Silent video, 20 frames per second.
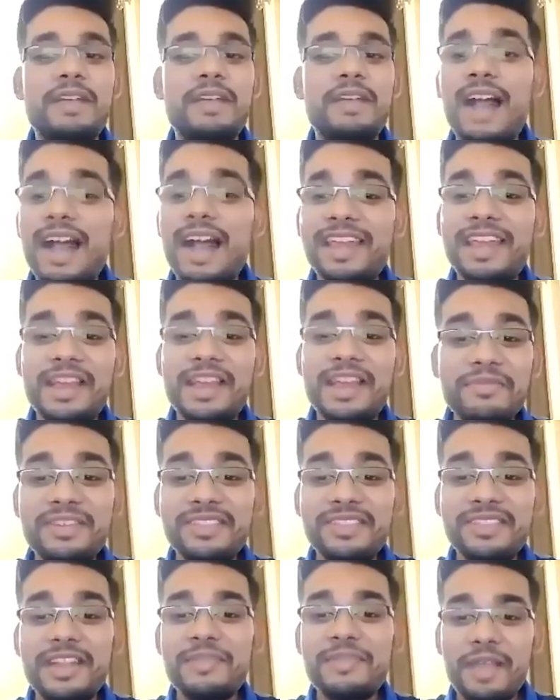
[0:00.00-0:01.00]
I am
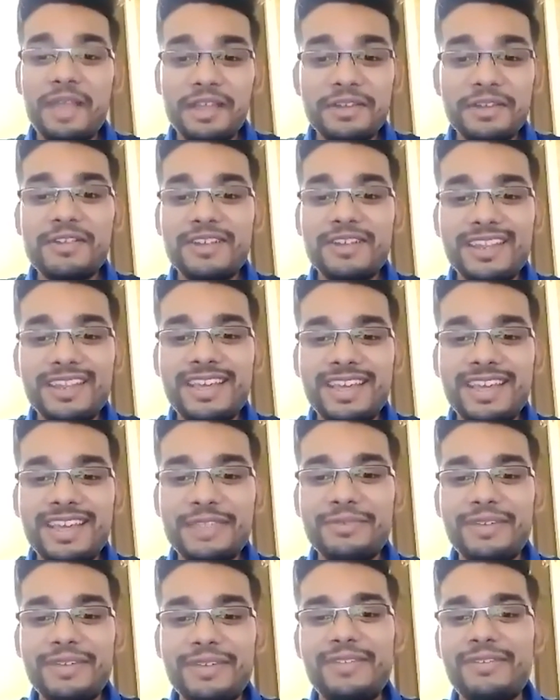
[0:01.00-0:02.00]
in that minority as
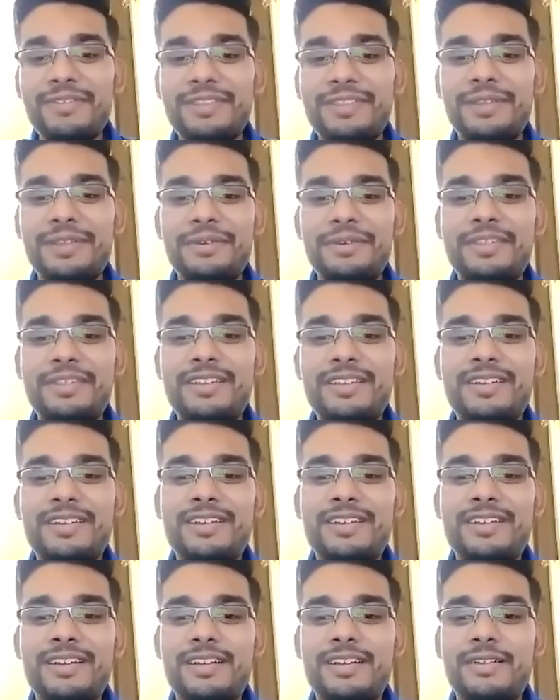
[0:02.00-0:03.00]
well with you,
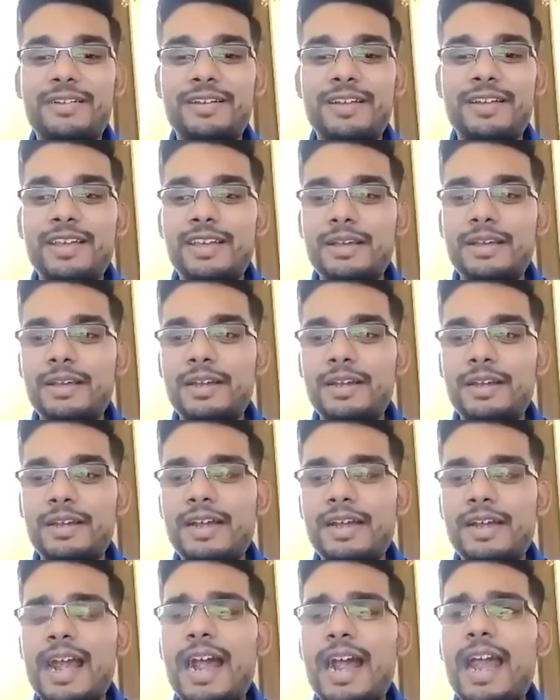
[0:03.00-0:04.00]
sir.
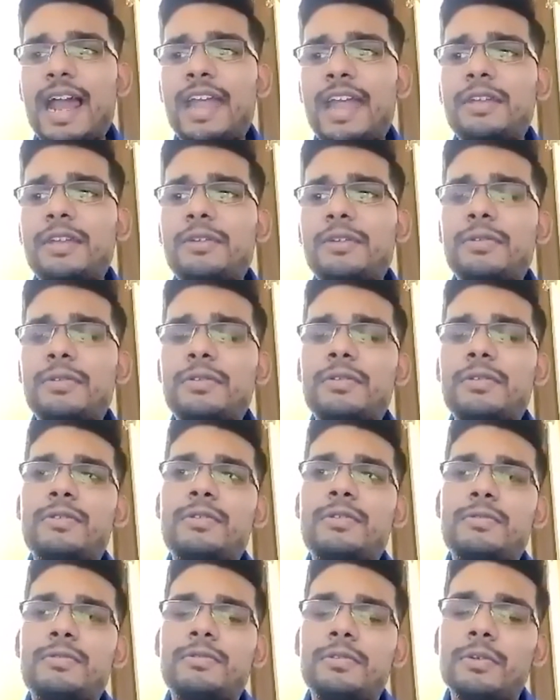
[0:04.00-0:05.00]
I
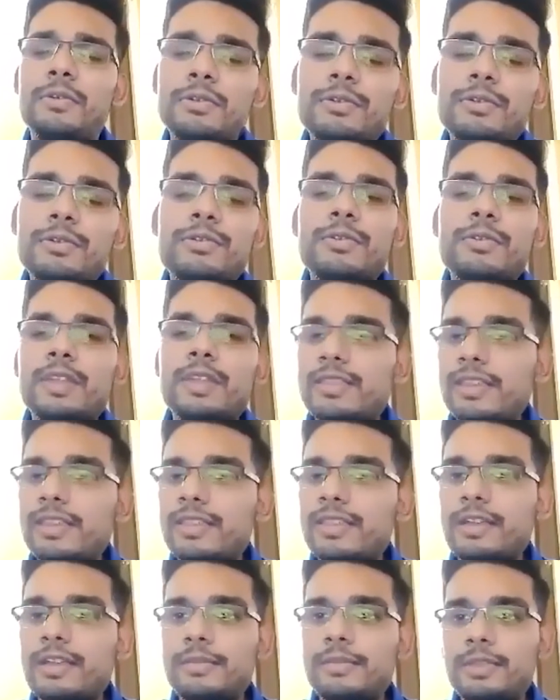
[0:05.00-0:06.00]
don't really
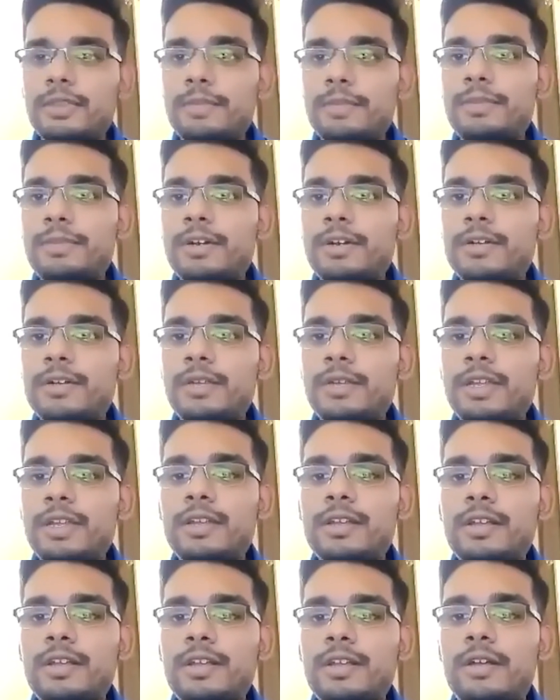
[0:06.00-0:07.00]
think that the permanent
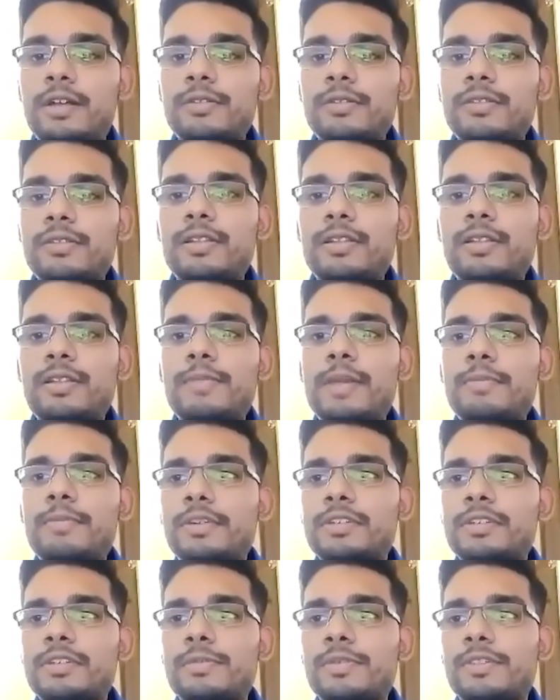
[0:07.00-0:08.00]
council
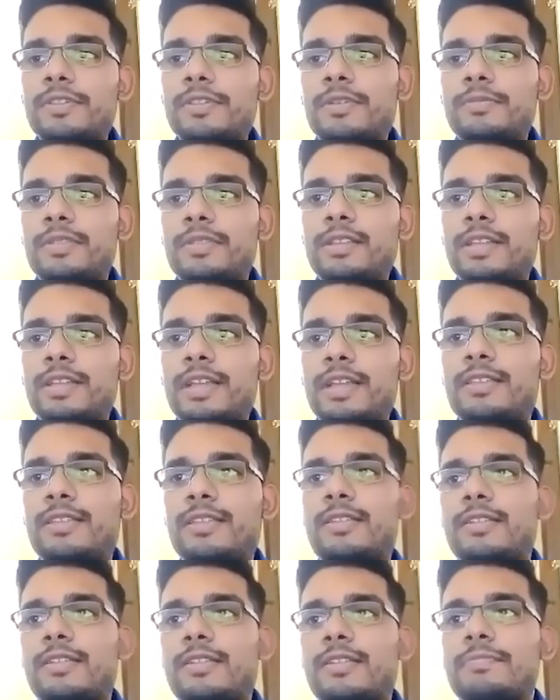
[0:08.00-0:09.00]
membership is something that's